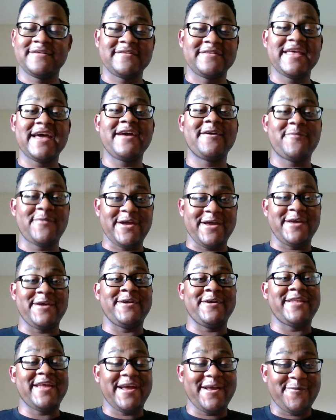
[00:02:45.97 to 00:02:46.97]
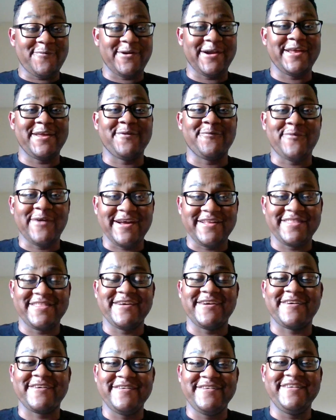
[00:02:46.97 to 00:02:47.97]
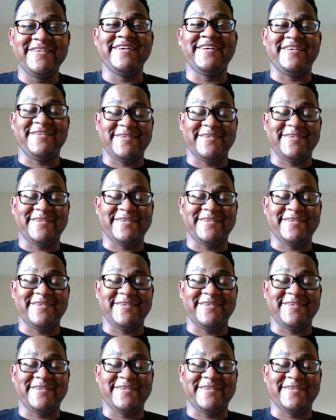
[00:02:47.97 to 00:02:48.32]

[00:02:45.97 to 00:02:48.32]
They already went there.